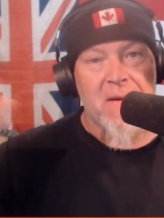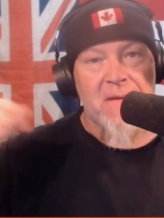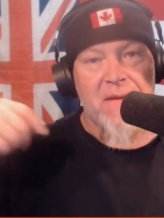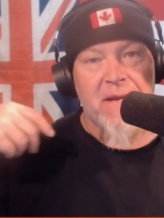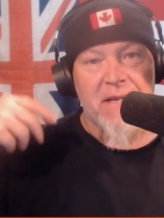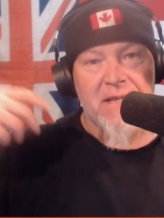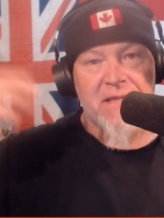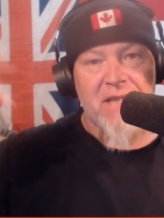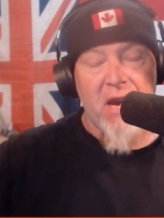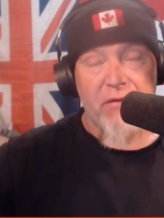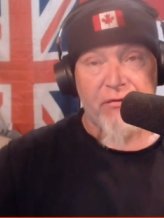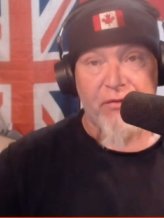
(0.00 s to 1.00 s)
They didn't
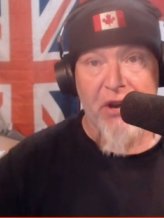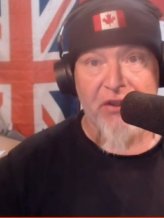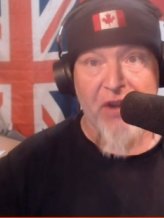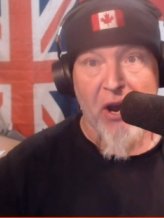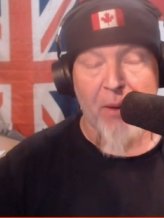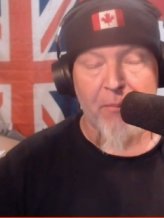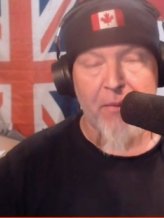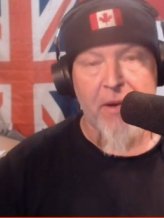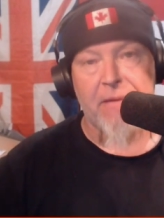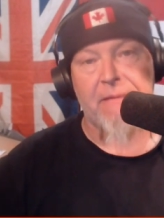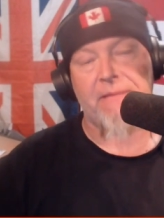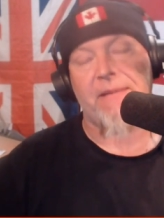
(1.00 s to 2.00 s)
say freedom.
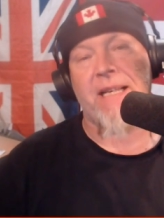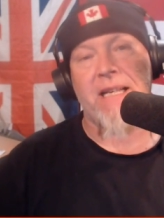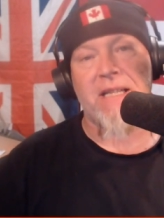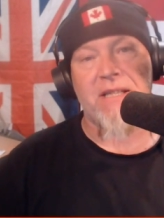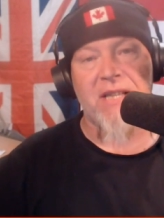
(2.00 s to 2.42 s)
They didn't